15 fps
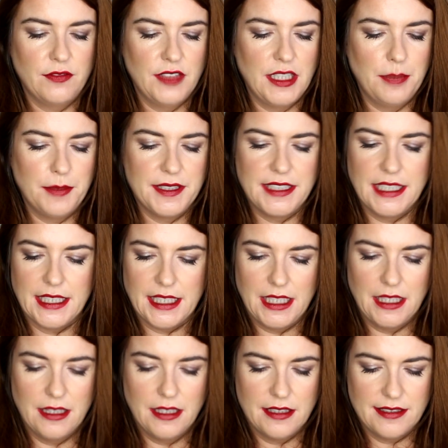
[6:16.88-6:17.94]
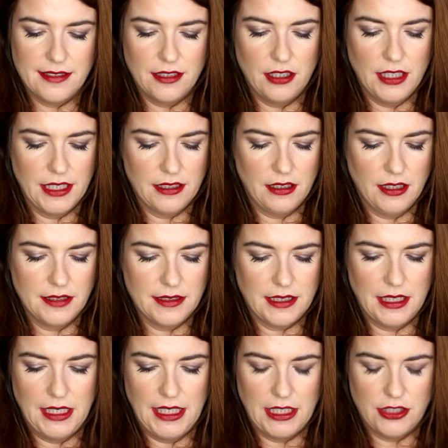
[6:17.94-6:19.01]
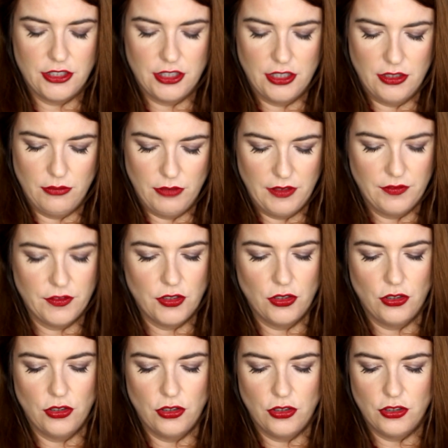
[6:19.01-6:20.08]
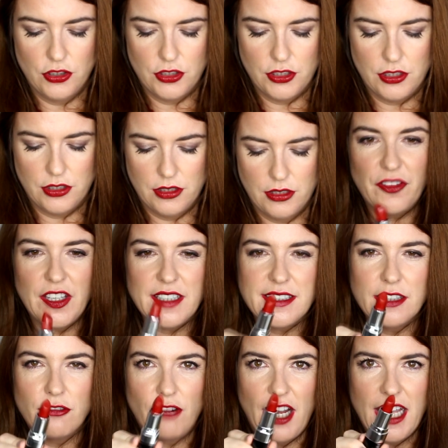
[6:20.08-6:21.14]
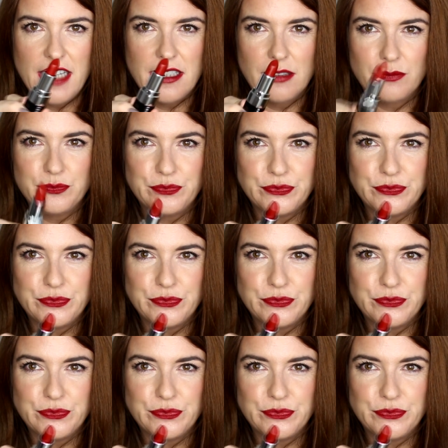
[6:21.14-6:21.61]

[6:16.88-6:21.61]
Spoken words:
of lipstick in the Sterling Nights collection. We've got Vixen Red,